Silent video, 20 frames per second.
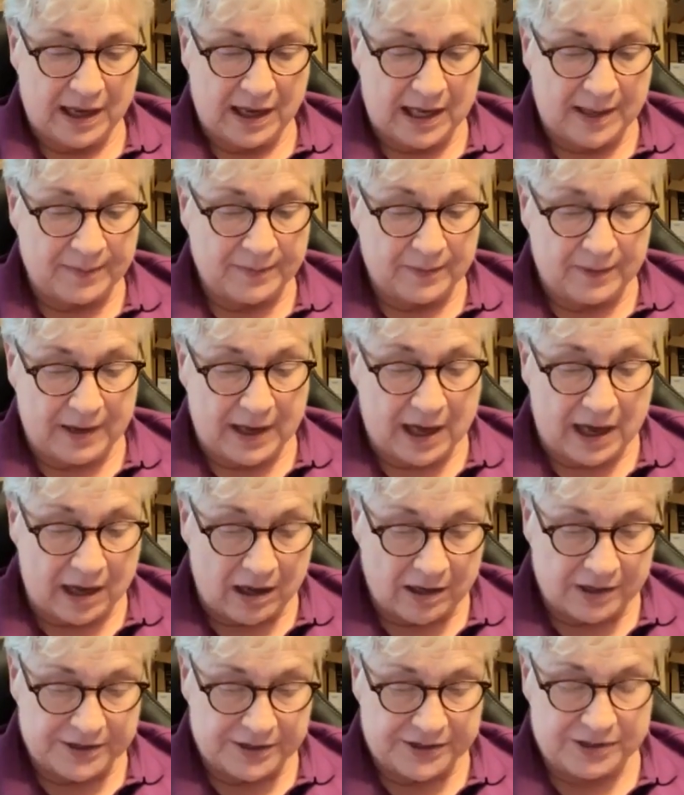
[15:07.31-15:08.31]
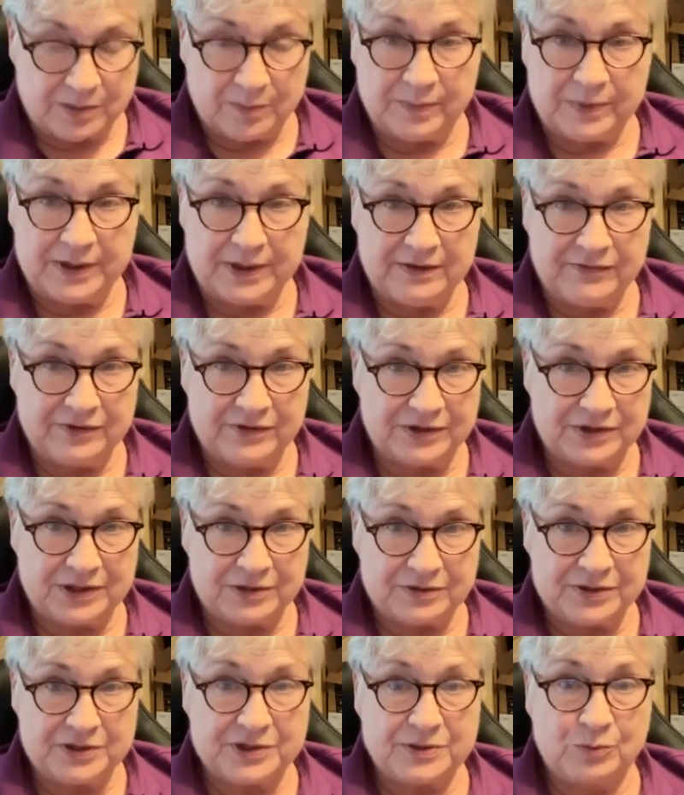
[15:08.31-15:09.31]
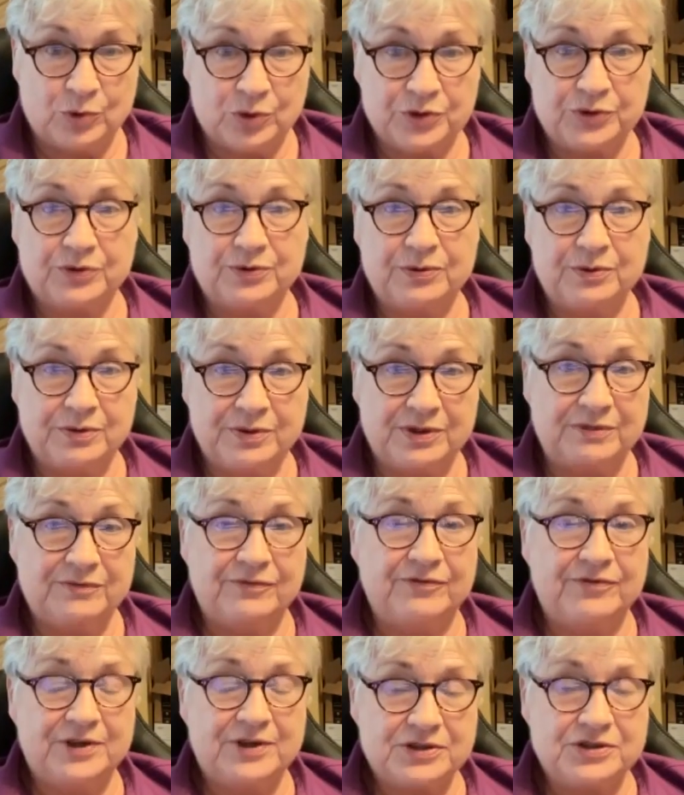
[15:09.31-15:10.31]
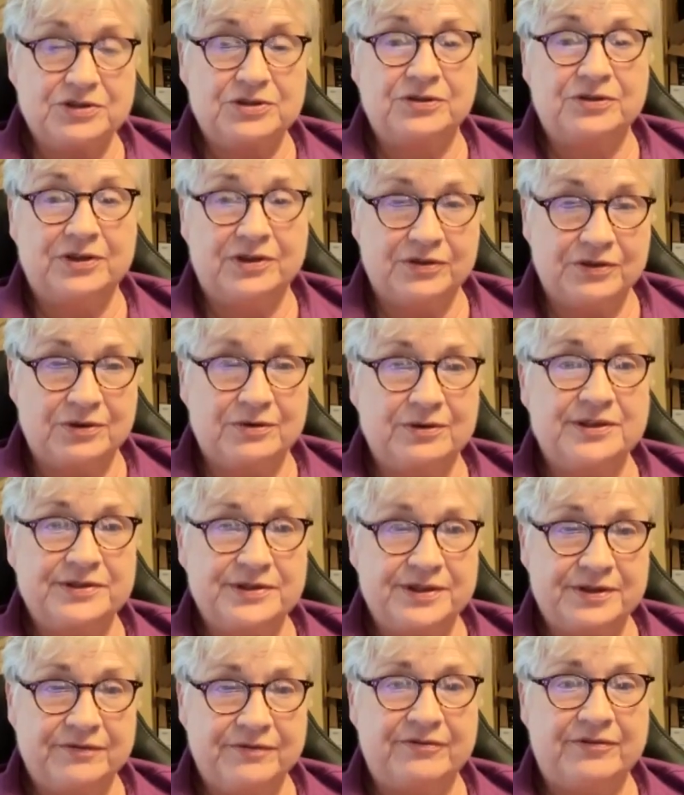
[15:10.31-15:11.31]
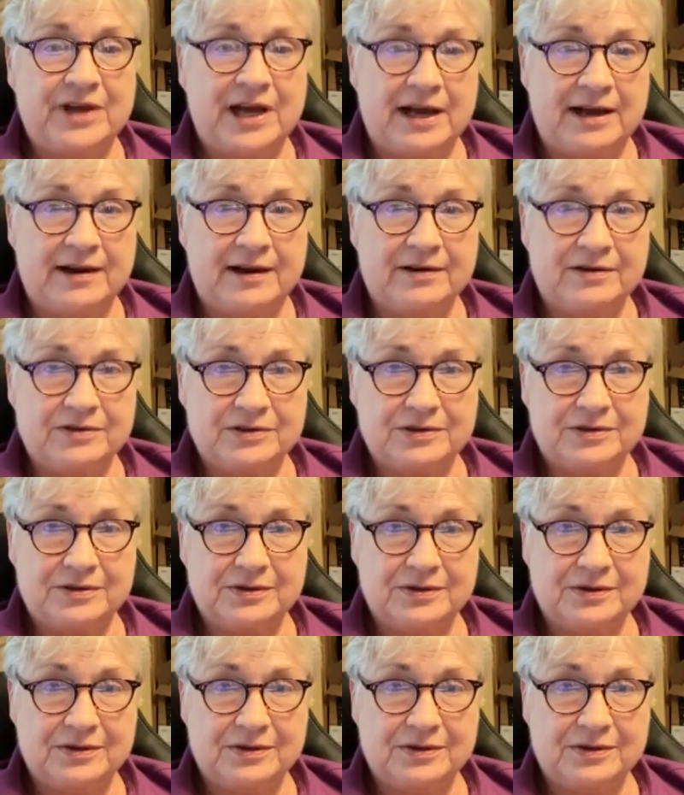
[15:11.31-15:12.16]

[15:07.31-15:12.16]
I also believe that there is more truth in fiction than there is in fact,